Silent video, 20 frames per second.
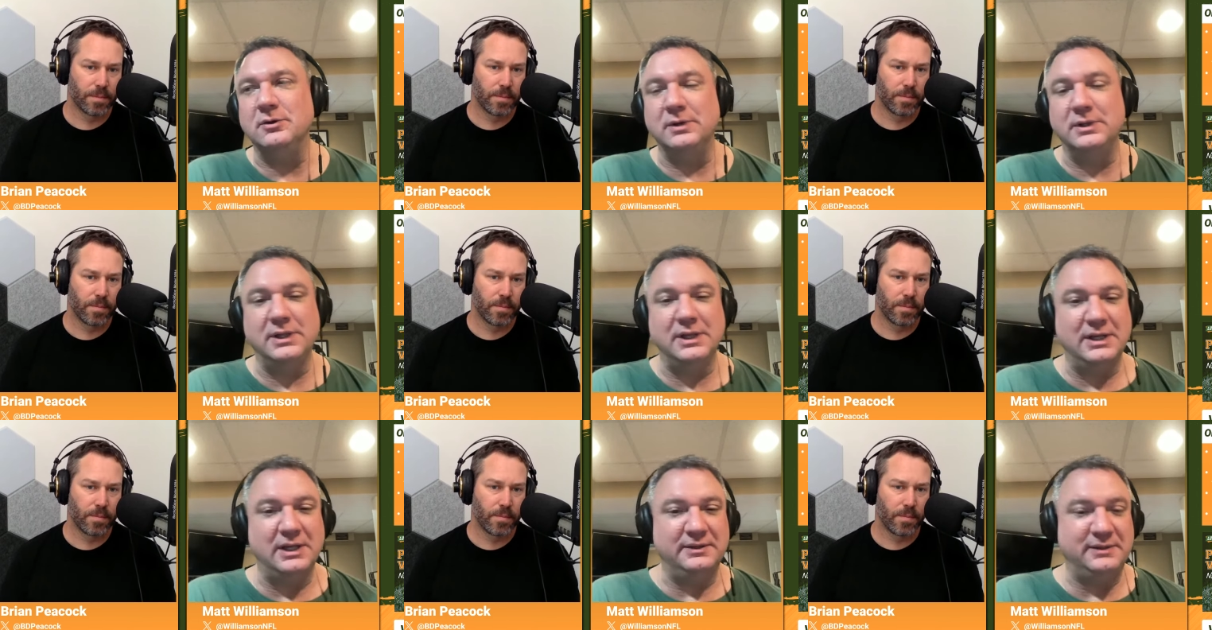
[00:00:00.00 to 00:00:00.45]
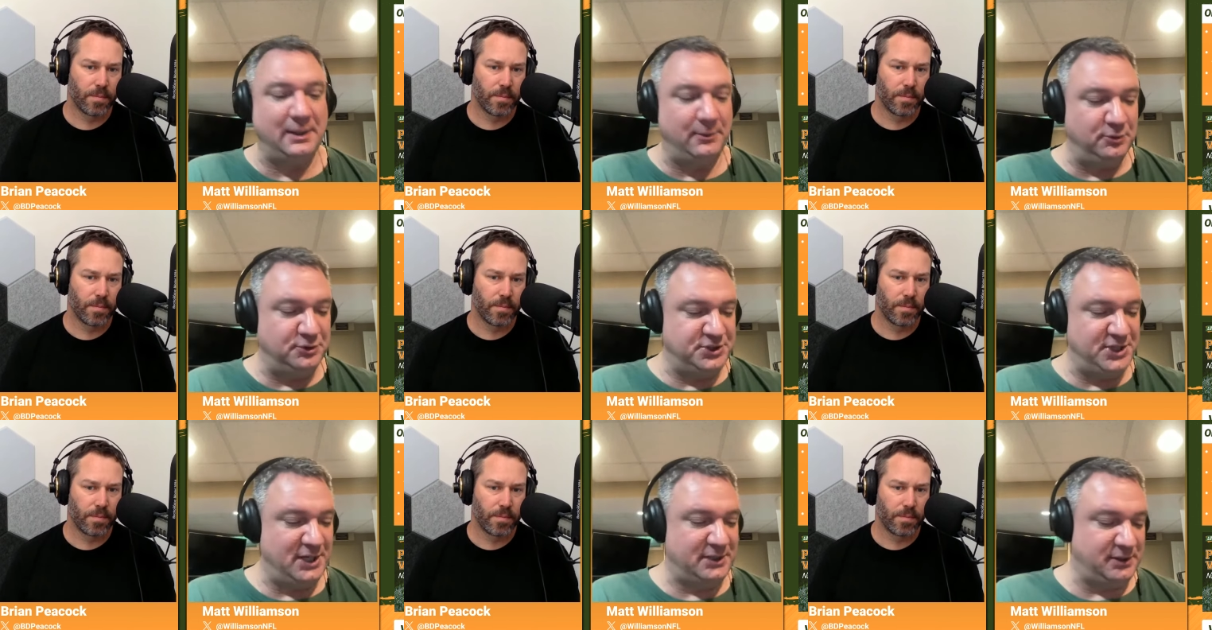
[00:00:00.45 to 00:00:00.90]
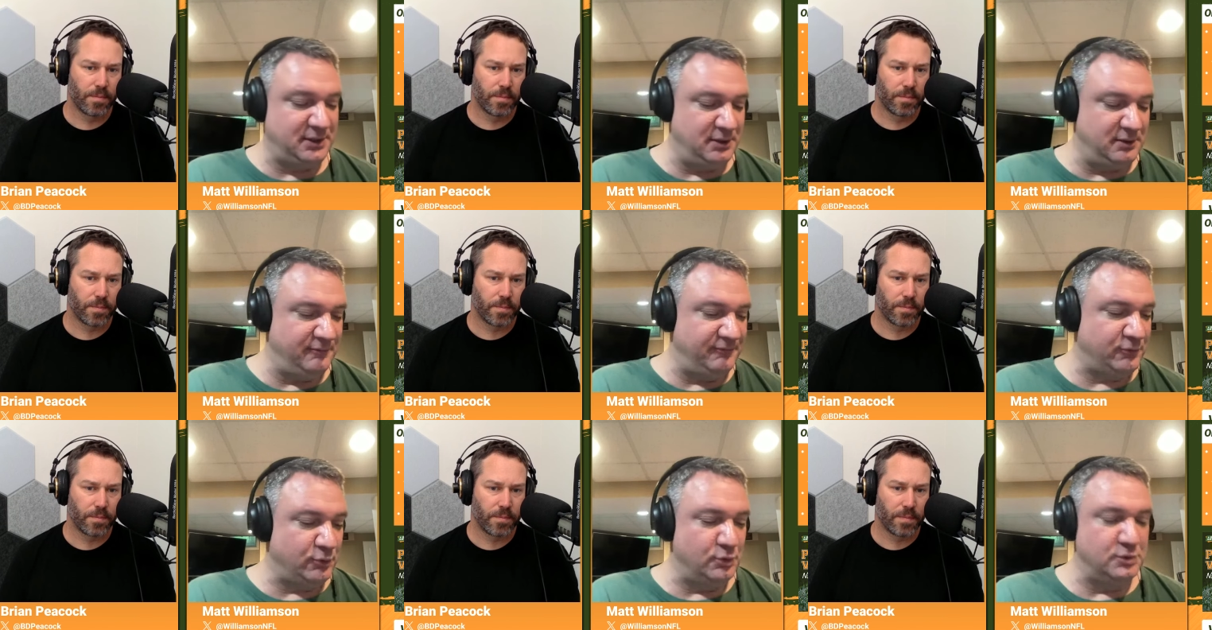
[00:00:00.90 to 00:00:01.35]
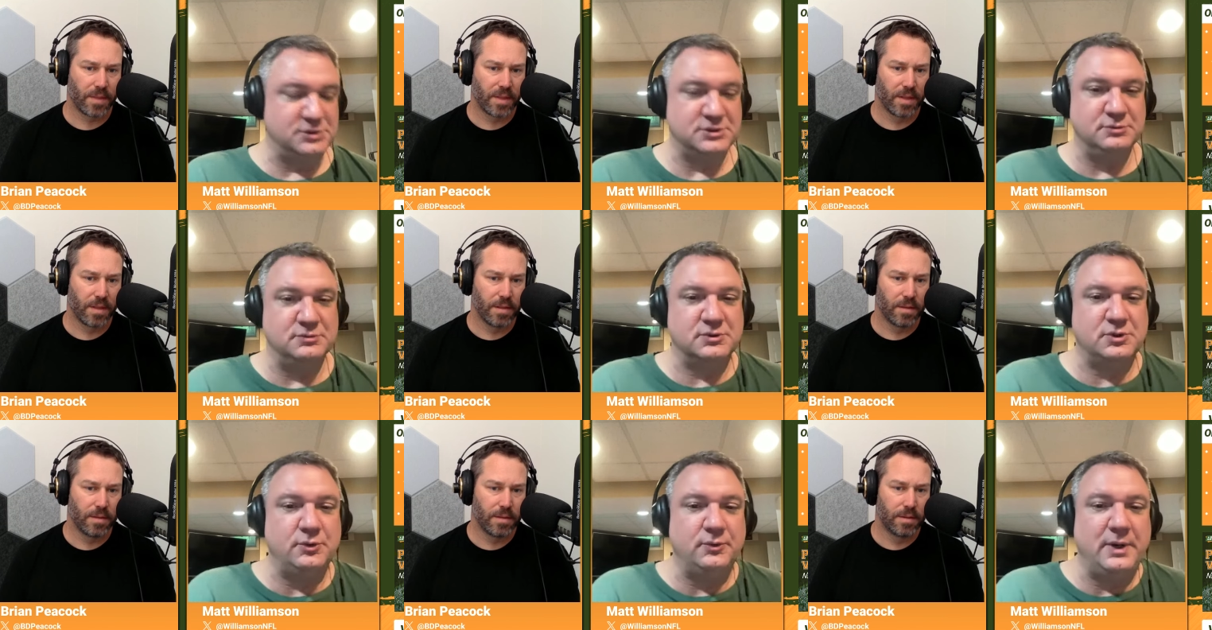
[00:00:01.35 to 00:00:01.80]
Speaker 1: and then I double checked it, and of course it
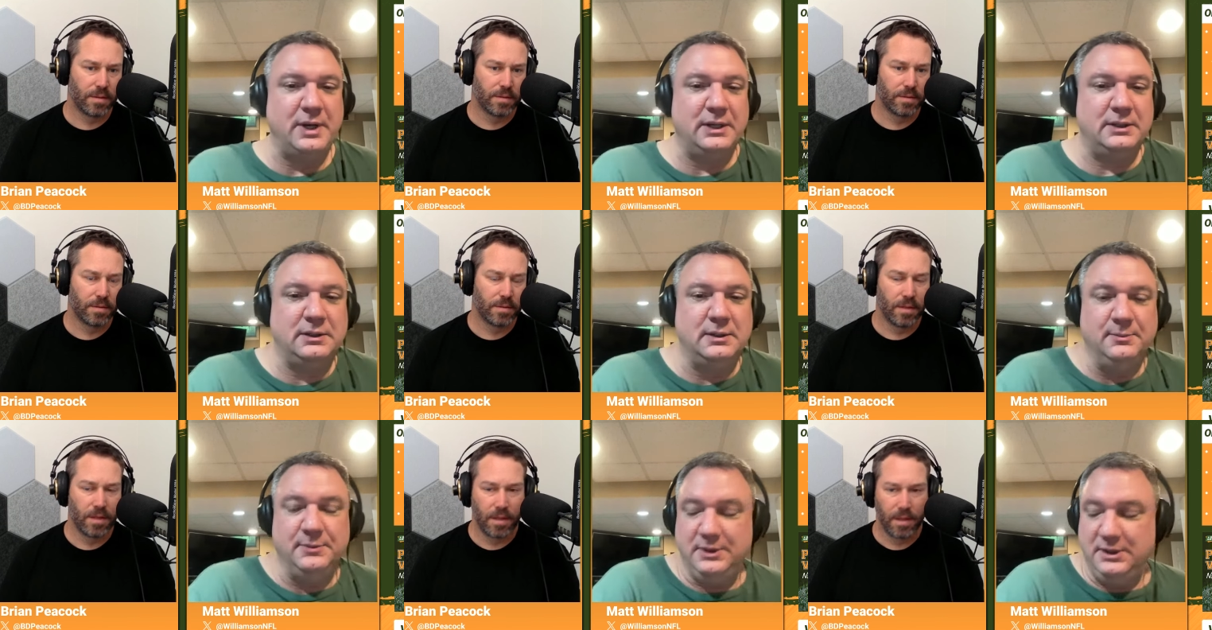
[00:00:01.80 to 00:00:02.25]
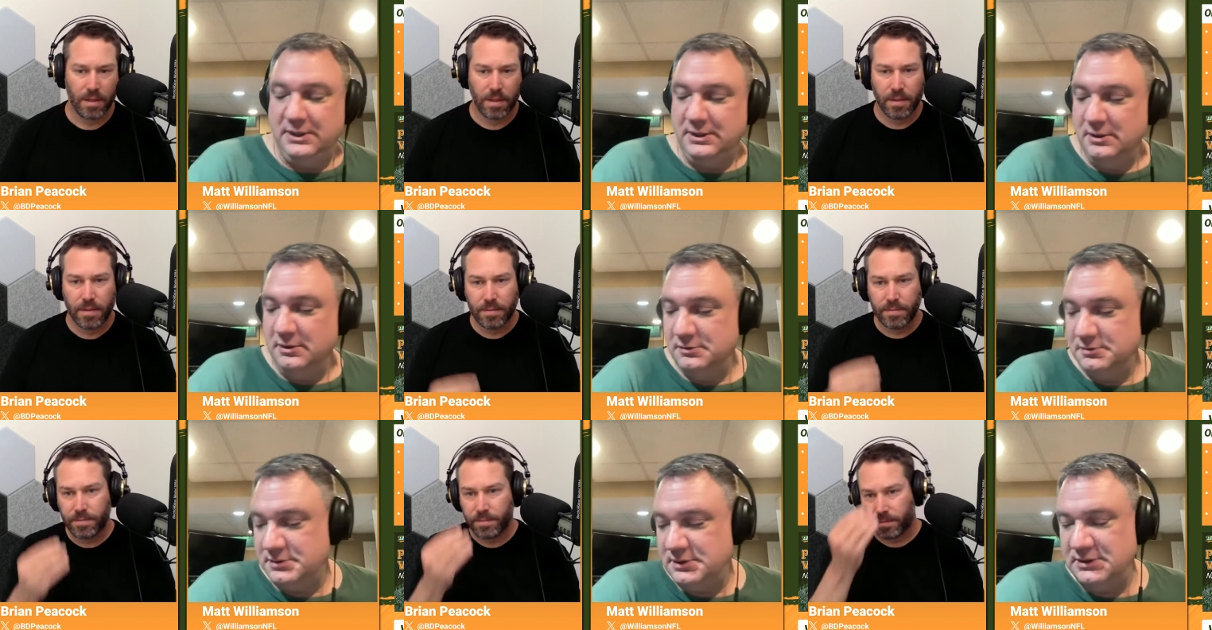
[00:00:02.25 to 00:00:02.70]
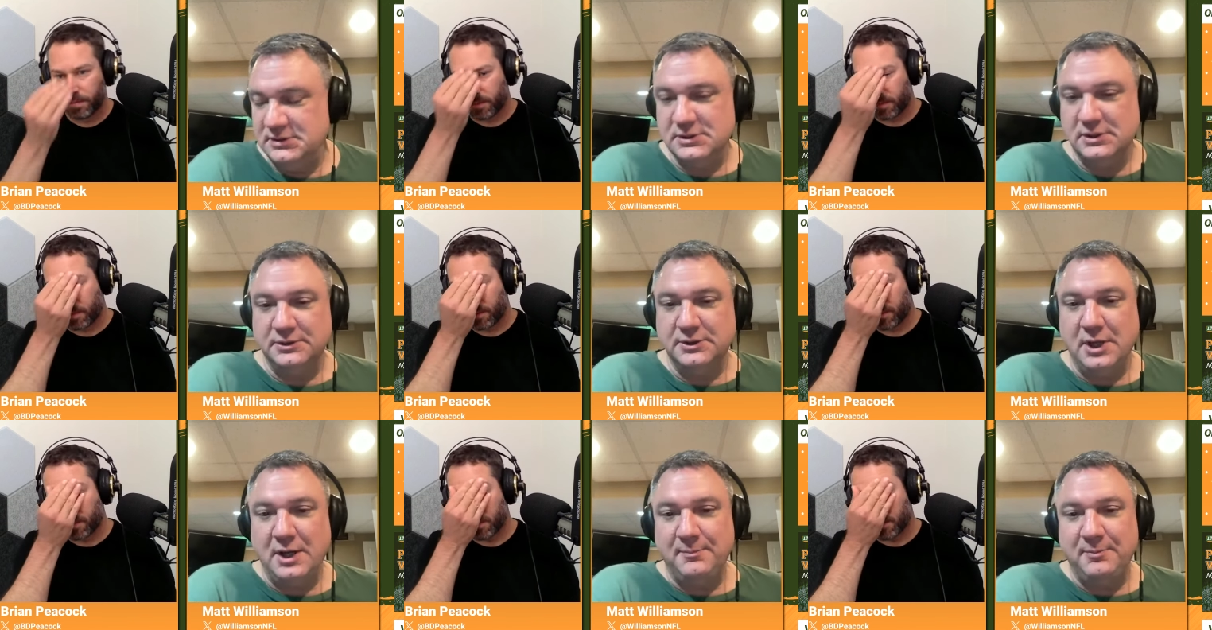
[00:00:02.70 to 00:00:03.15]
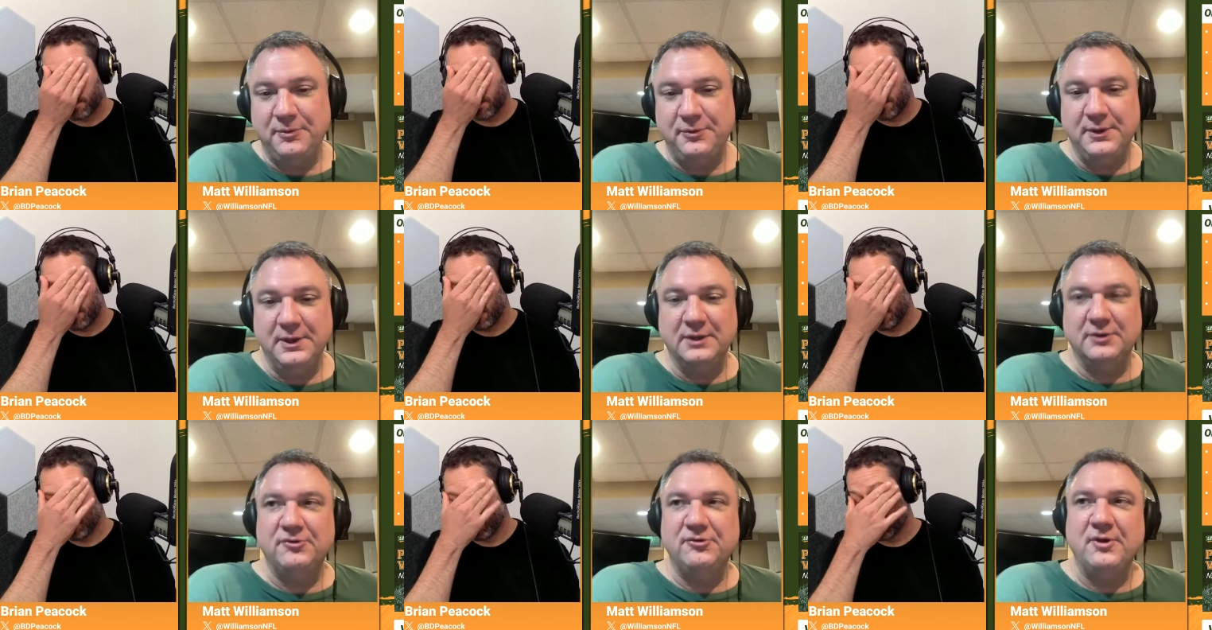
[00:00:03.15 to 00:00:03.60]
was correct. I mean, he knows he's on top of
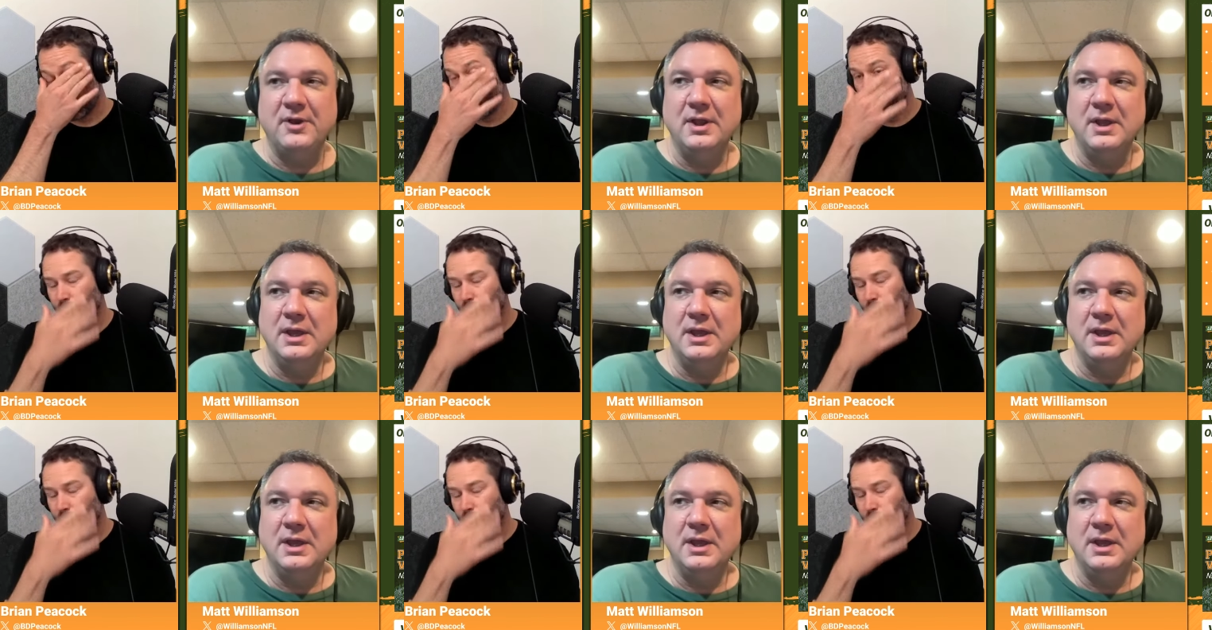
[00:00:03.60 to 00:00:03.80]
things.